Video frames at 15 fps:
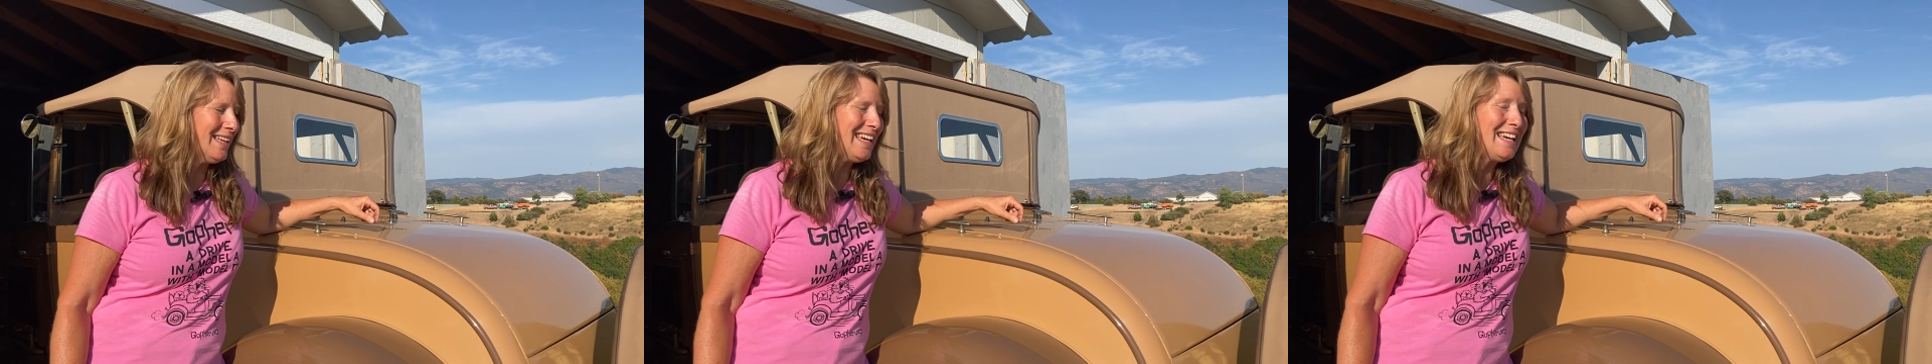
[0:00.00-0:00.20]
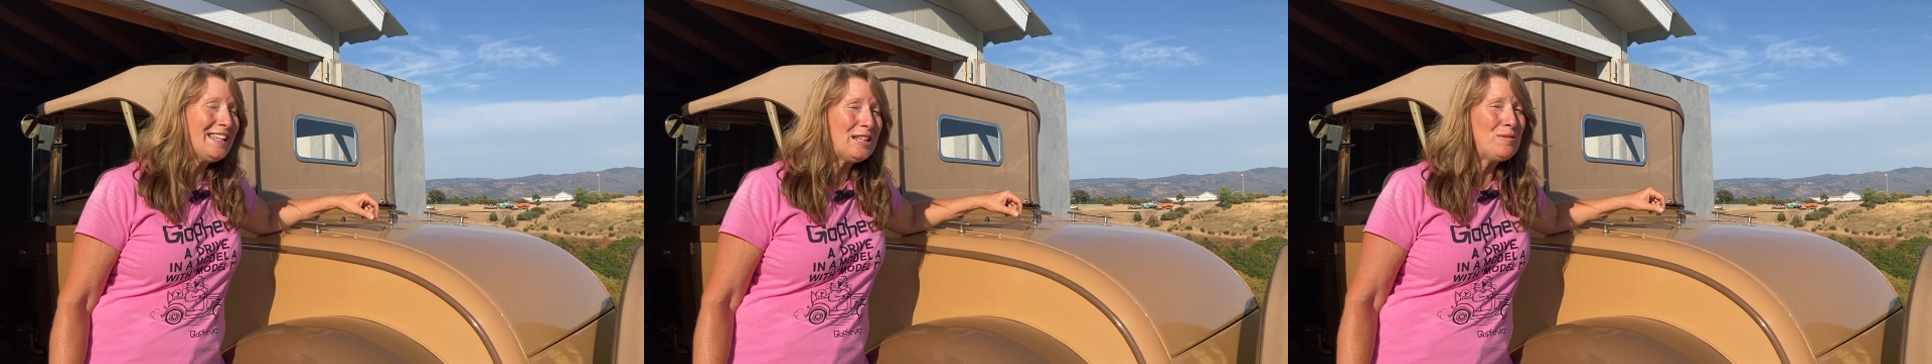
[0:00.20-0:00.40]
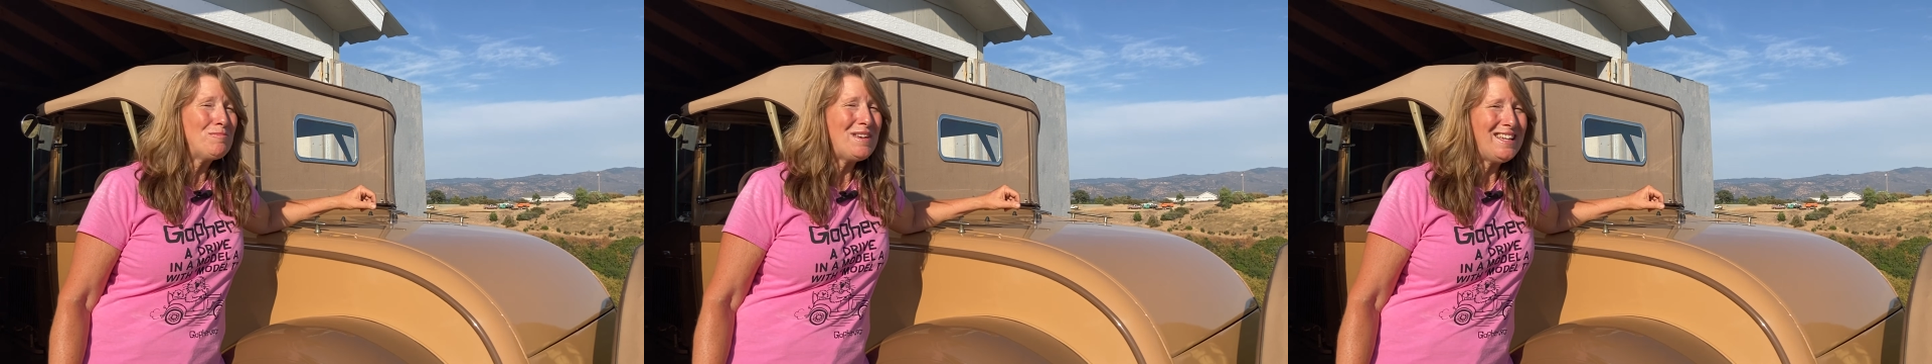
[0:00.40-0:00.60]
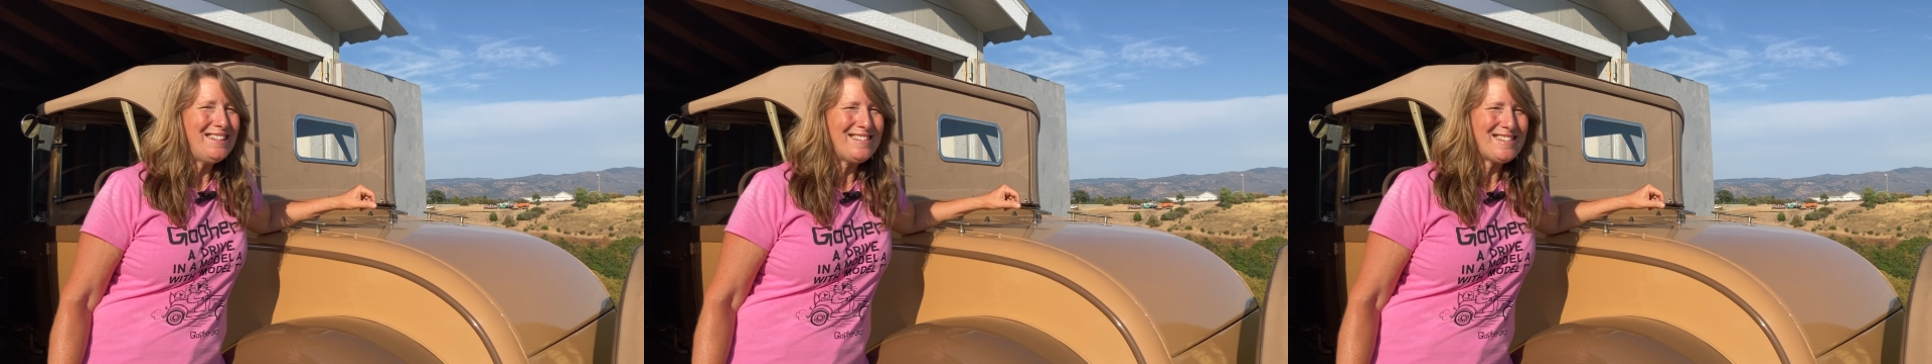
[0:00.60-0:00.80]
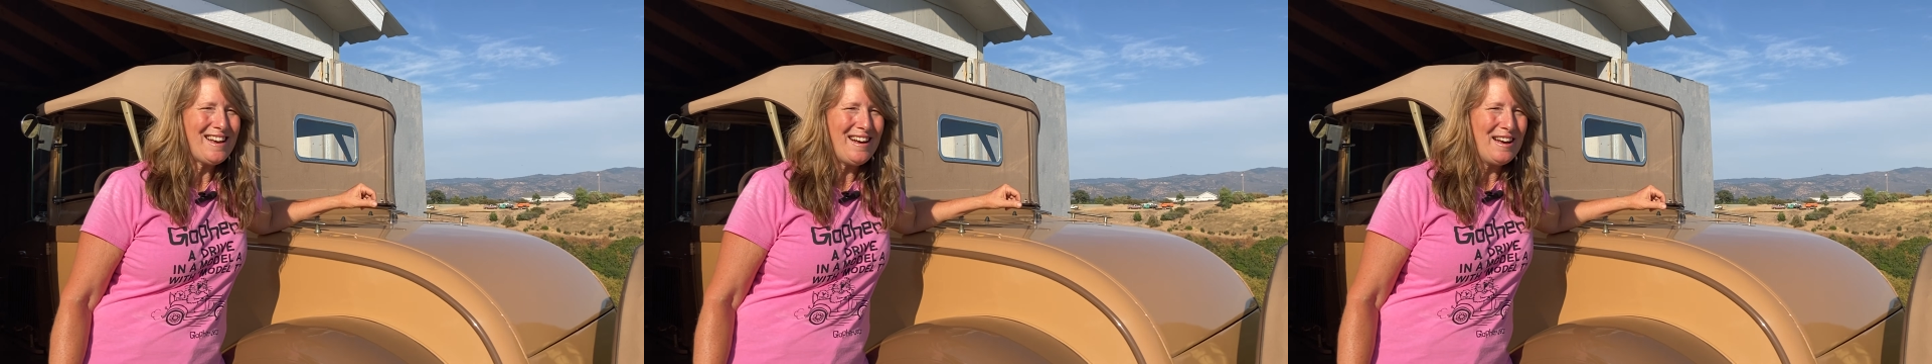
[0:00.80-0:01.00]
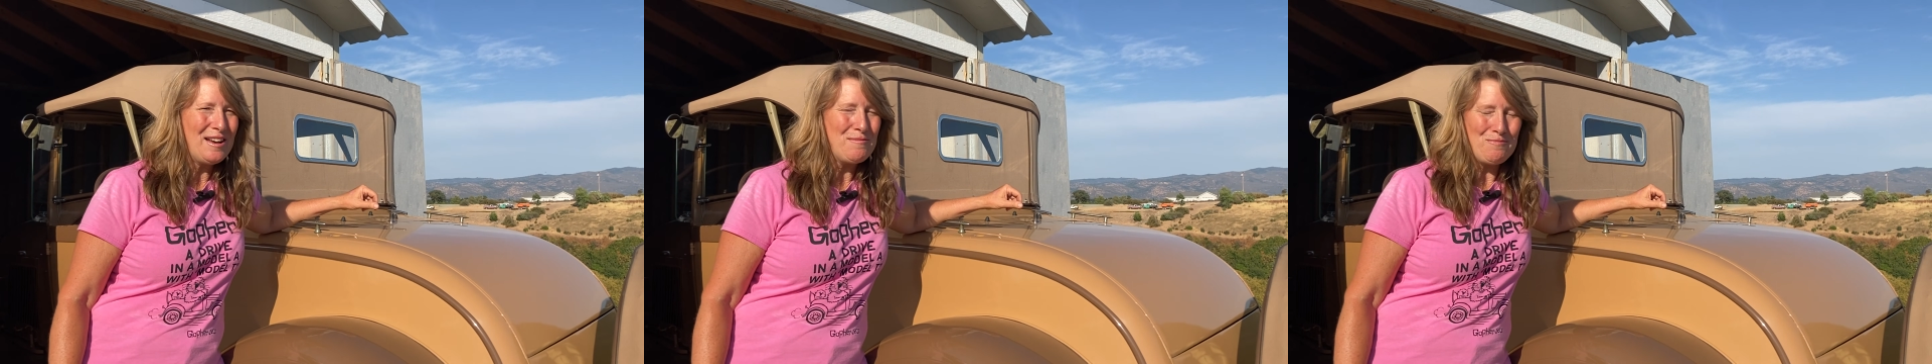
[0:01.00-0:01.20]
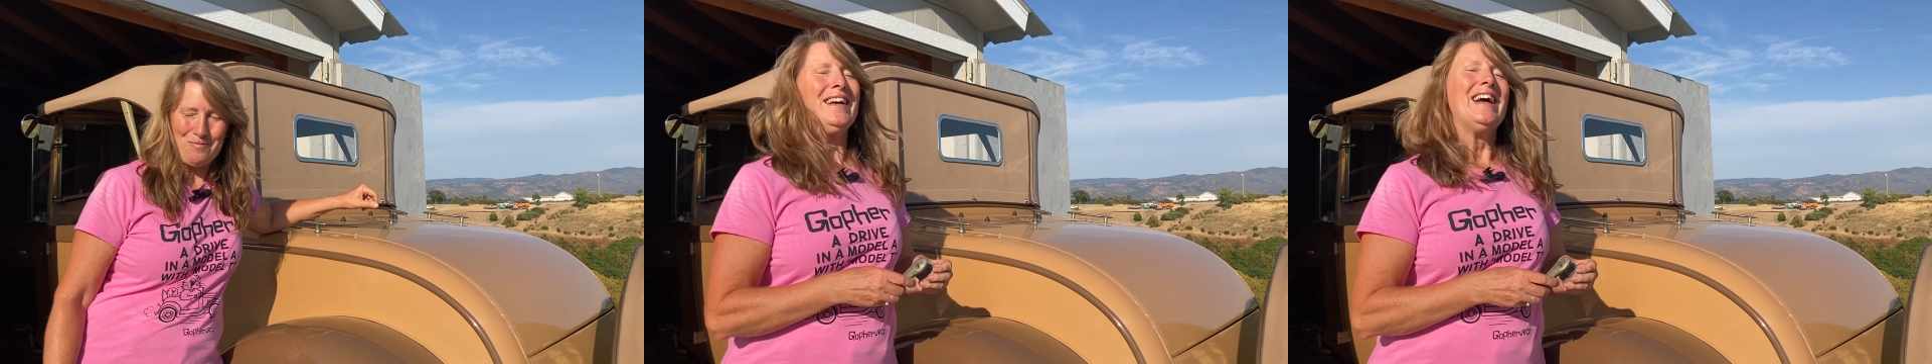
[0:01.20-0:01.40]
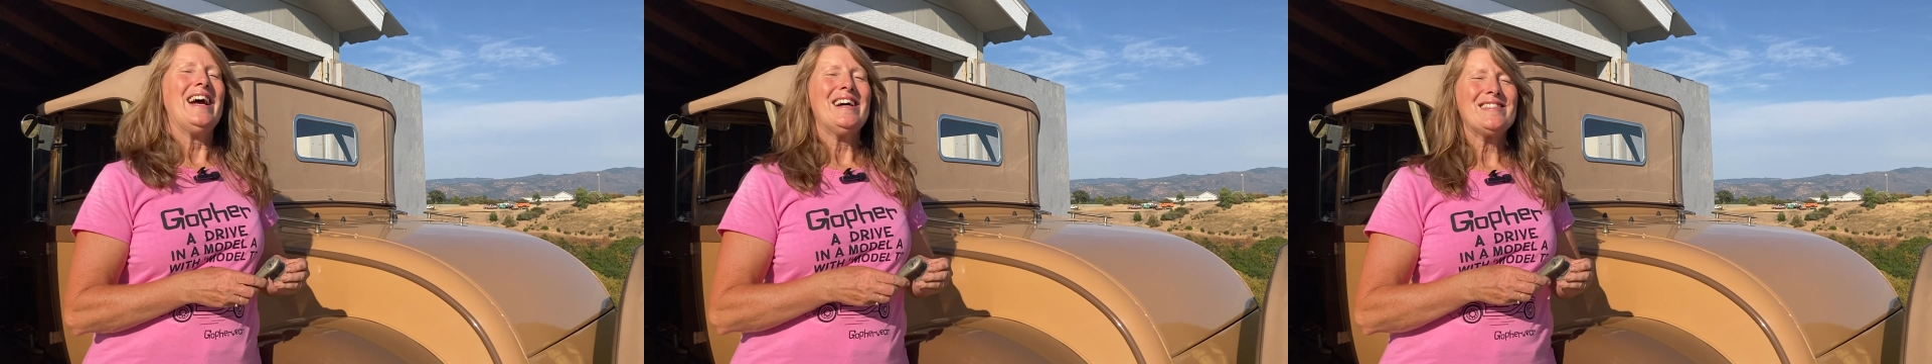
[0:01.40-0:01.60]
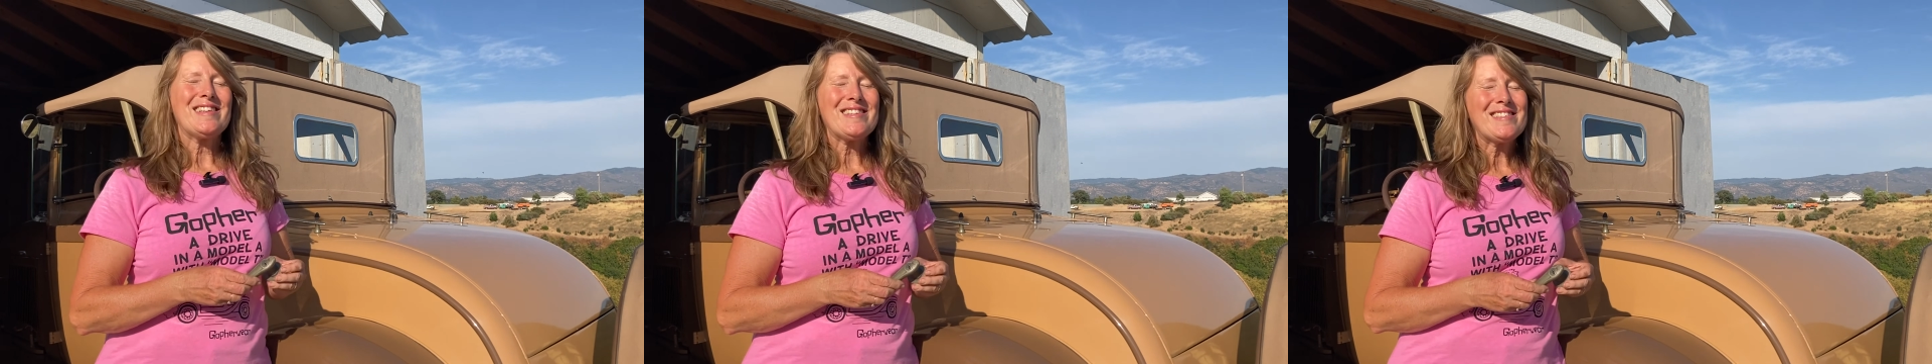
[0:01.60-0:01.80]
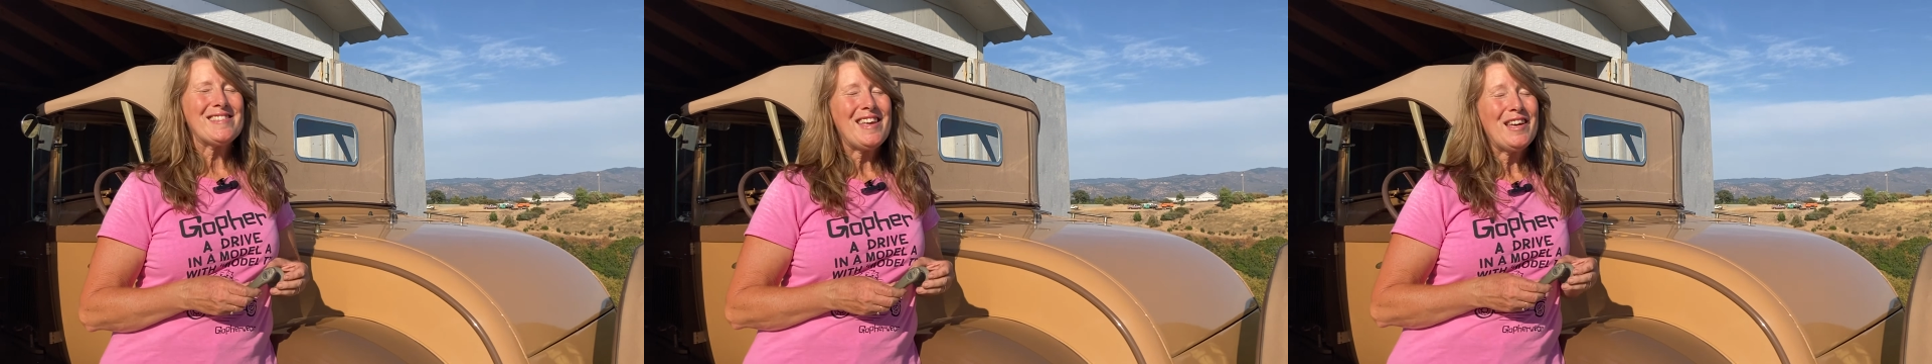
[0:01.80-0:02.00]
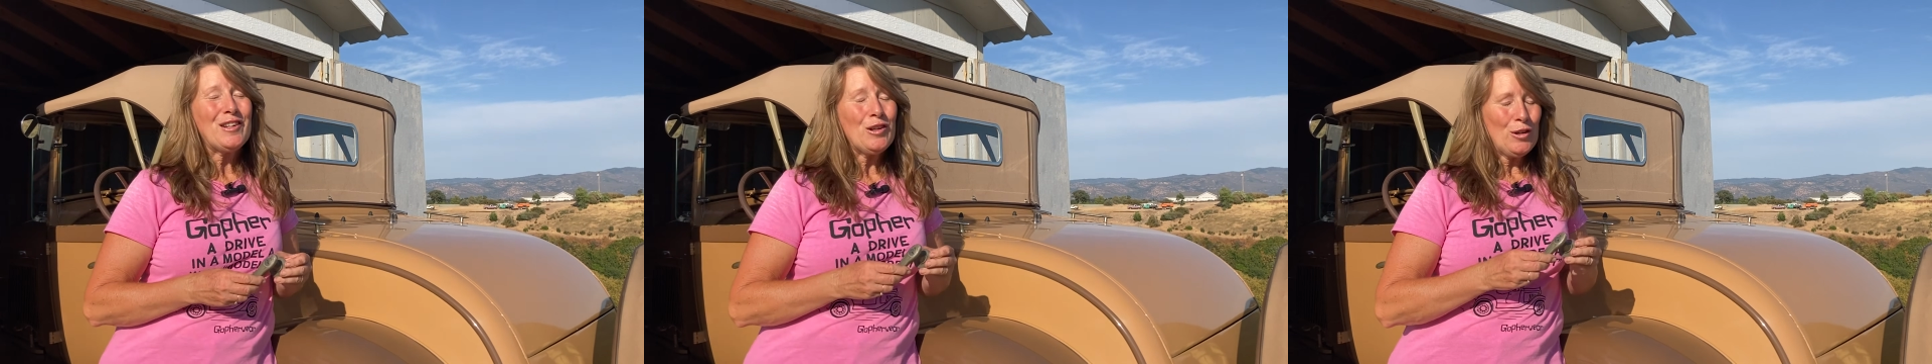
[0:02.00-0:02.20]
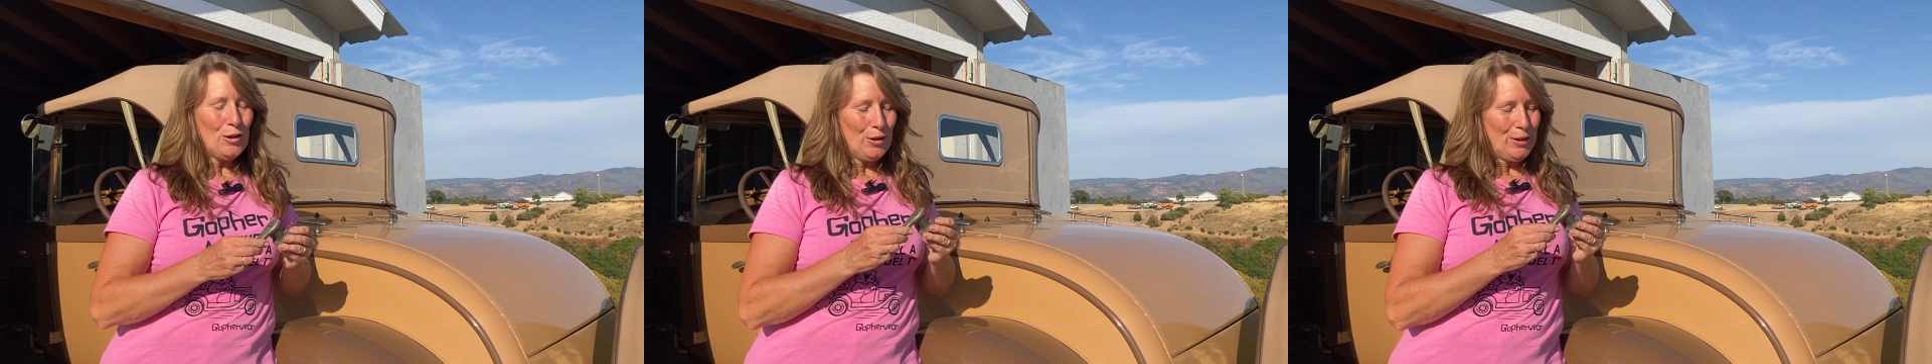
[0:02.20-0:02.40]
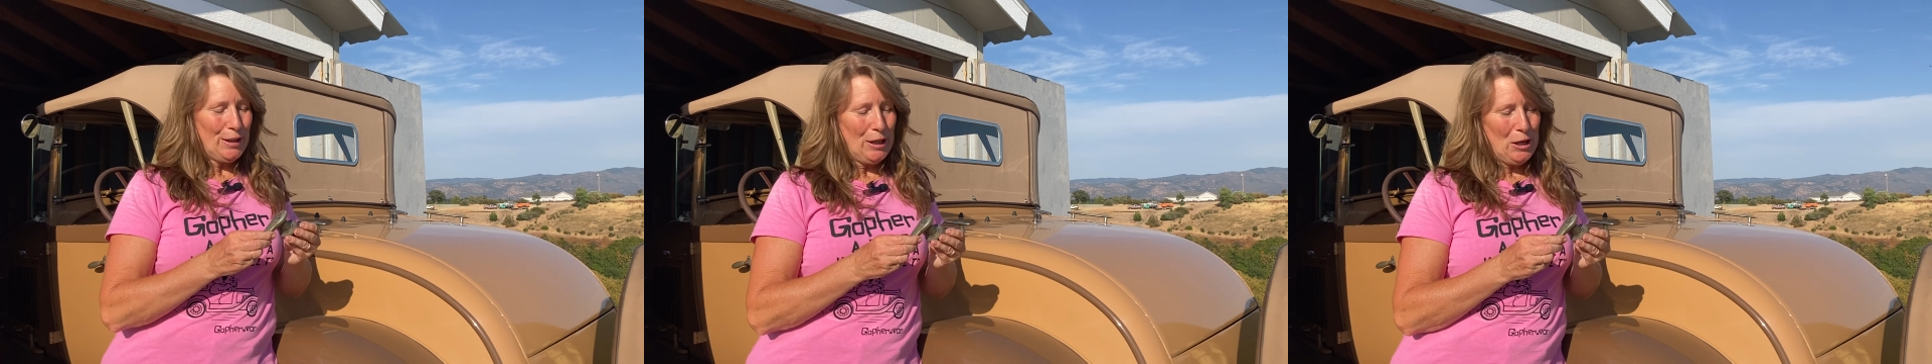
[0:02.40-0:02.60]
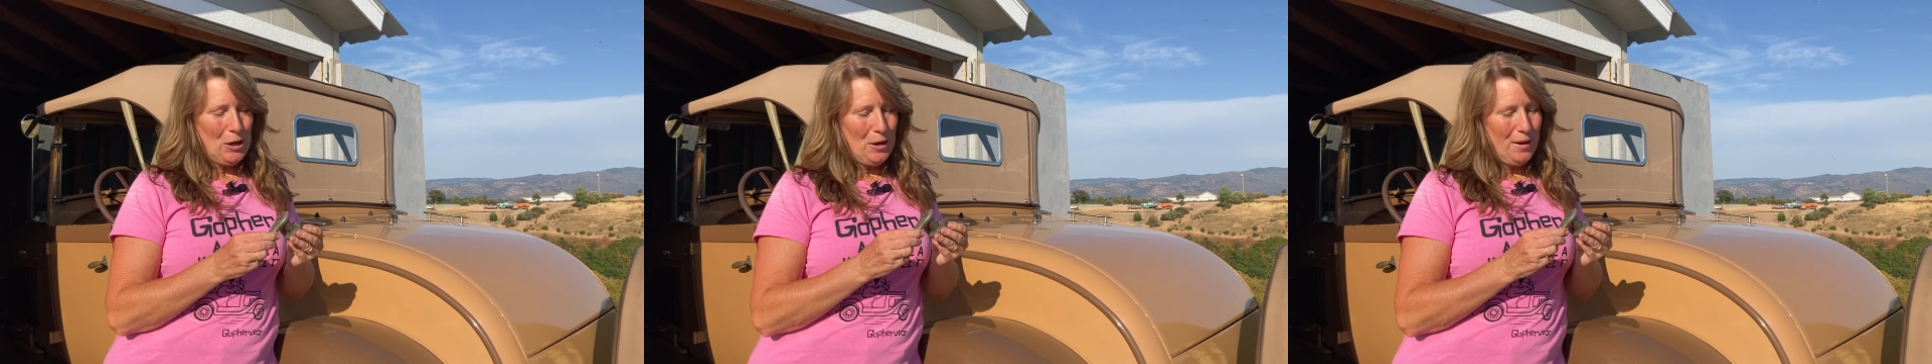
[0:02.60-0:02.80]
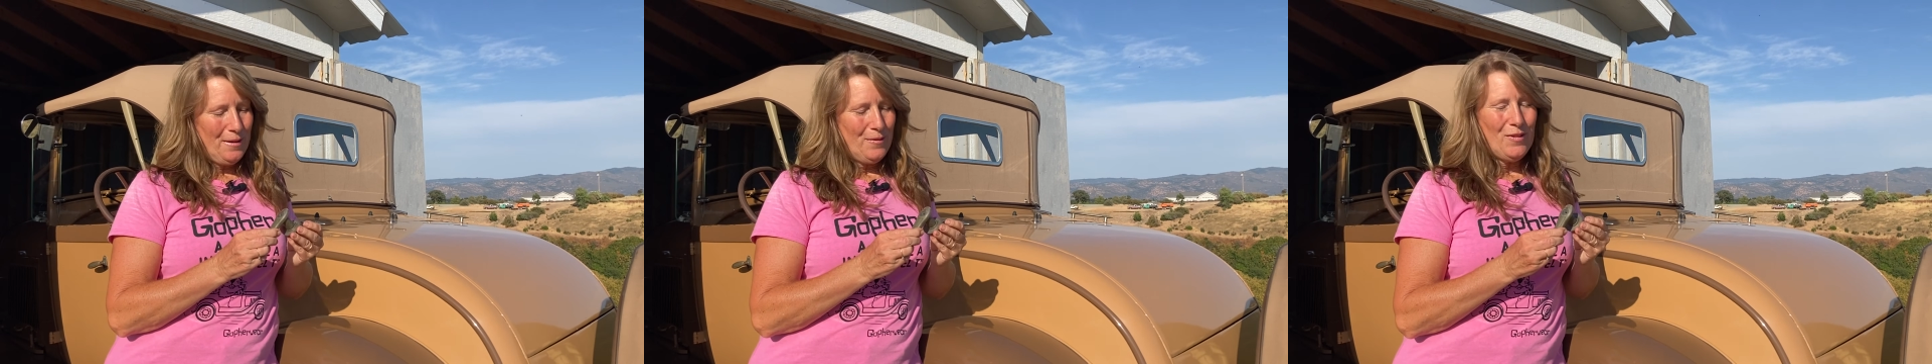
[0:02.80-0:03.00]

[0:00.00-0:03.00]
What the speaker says: In the meantime, as I said earlier,